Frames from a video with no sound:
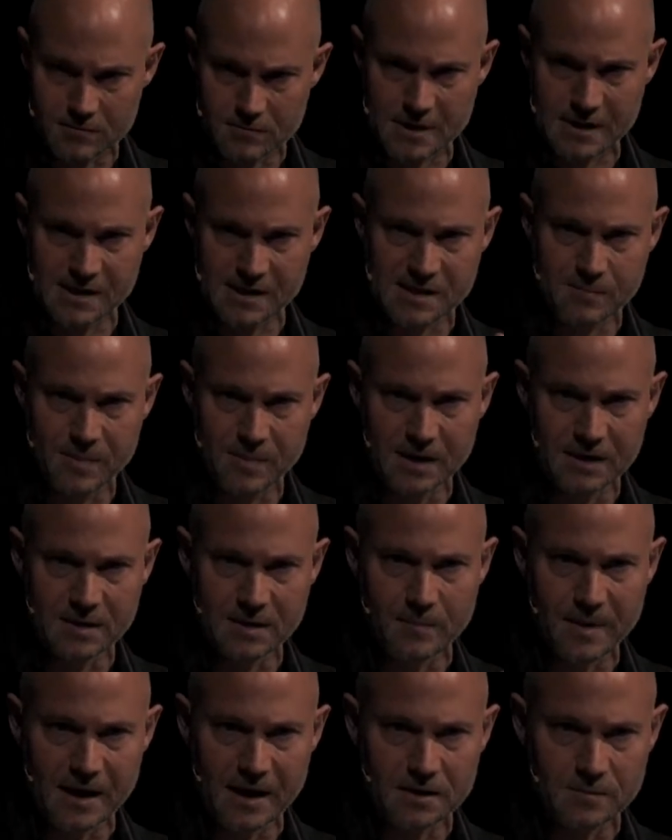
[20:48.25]
That's a big
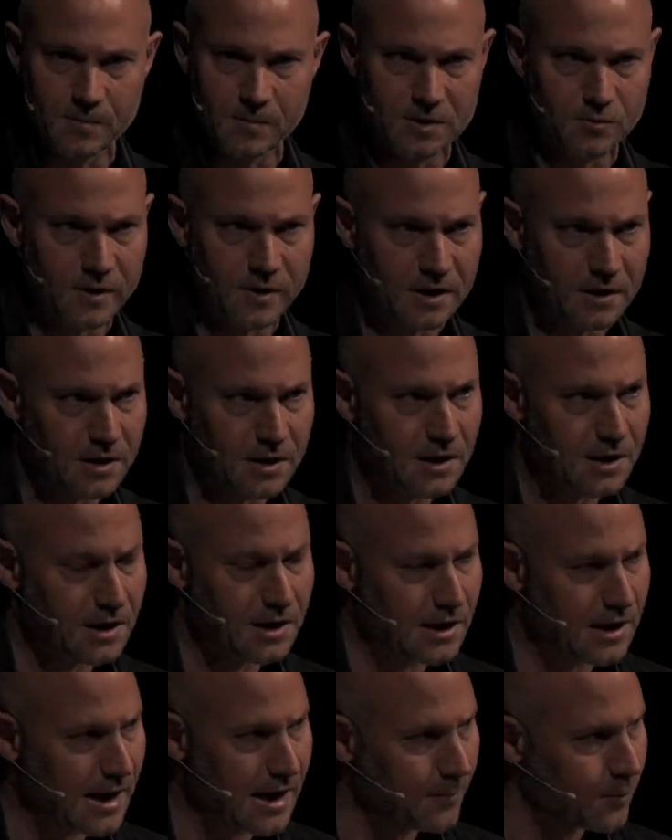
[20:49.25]
debate between
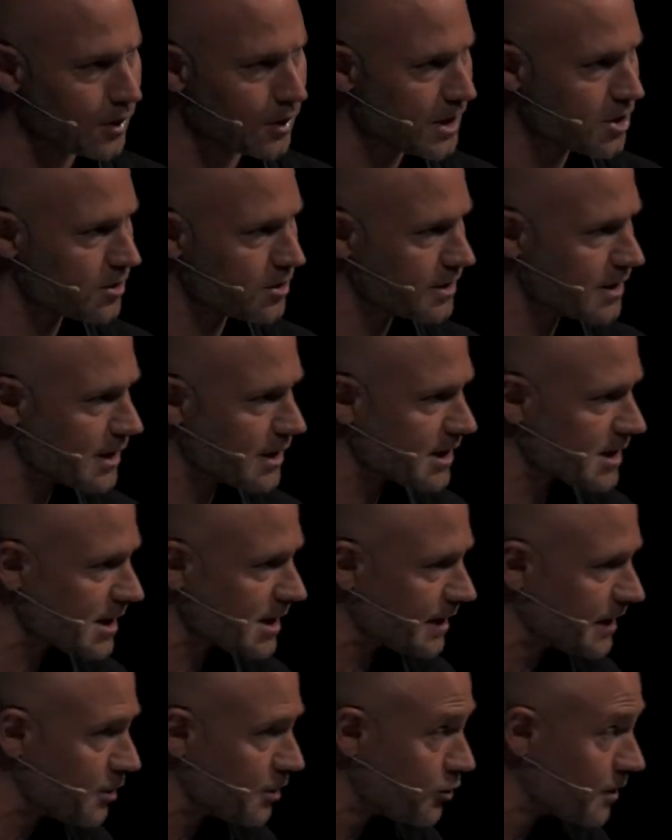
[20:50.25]
abolitionists
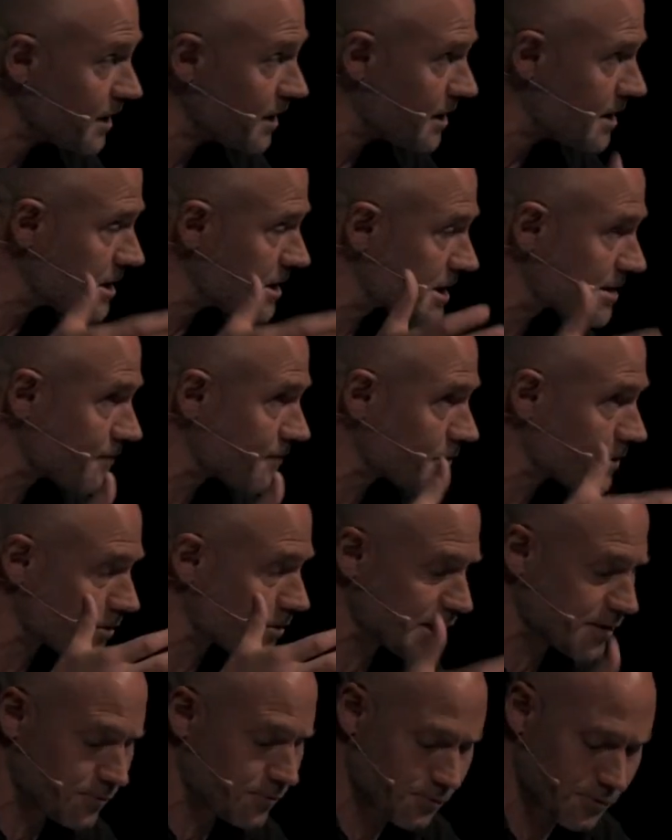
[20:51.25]
and unionists, for
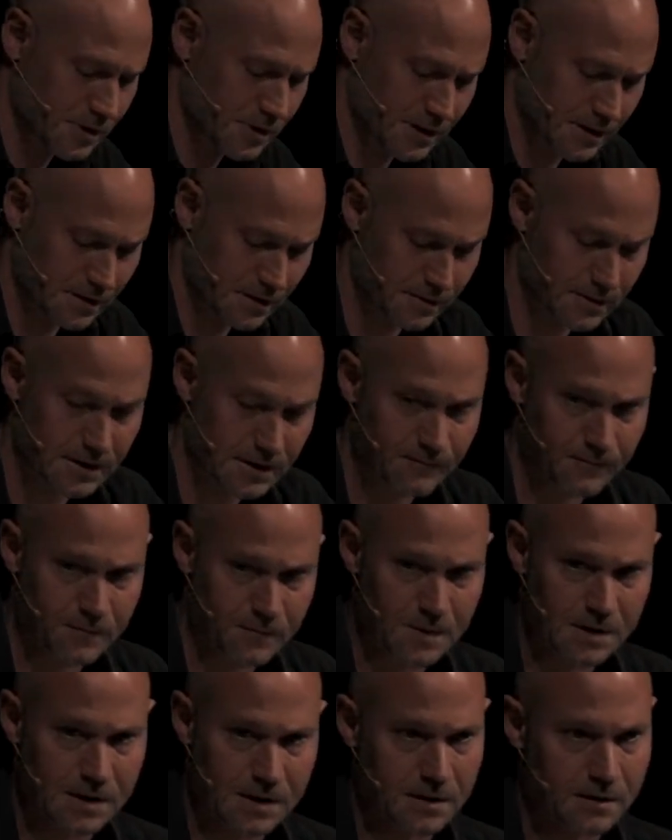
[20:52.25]
those who
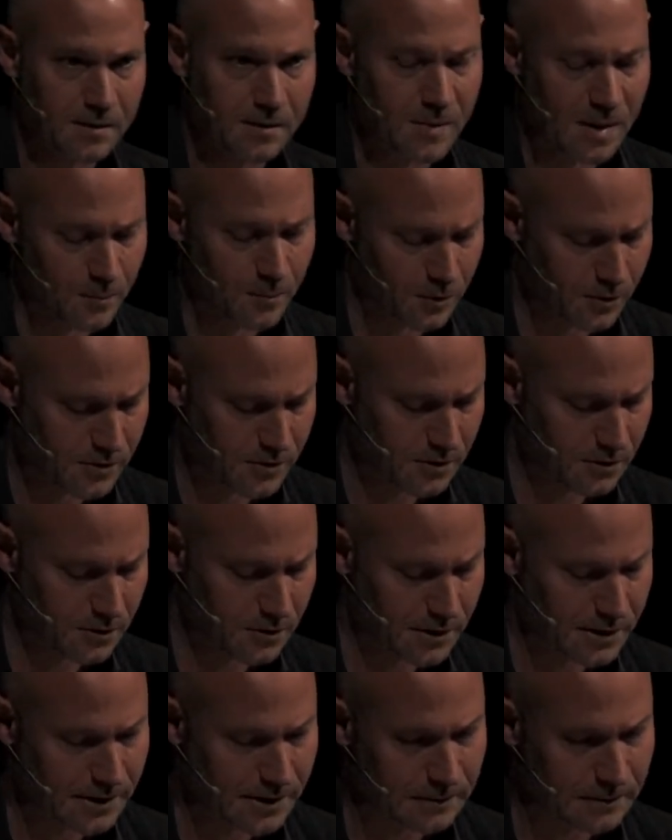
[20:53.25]
remember their